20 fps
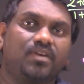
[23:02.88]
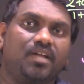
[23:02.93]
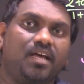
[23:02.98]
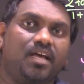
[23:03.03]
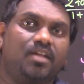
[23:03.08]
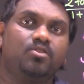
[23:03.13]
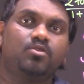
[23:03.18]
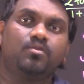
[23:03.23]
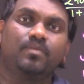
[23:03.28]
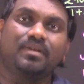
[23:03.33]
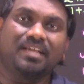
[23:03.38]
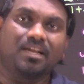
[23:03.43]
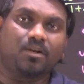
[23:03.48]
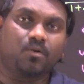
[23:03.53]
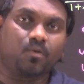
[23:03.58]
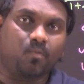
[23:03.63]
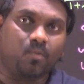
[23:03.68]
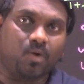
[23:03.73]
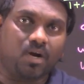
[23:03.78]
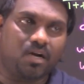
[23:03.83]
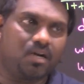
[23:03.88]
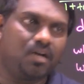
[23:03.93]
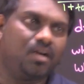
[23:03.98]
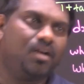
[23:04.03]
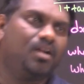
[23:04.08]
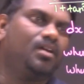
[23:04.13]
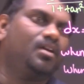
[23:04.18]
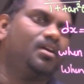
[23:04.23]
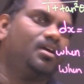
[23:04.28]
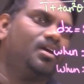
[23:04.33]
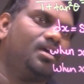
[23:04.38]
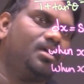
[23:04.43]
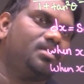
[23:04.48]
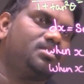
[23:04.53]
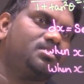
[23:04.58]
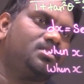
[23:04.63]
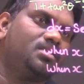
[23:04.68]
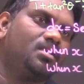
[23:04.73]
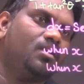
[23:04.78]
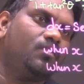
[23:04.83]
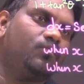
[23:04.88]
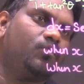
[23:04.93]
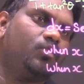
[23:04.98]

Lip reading: of tan you will get a 1? It's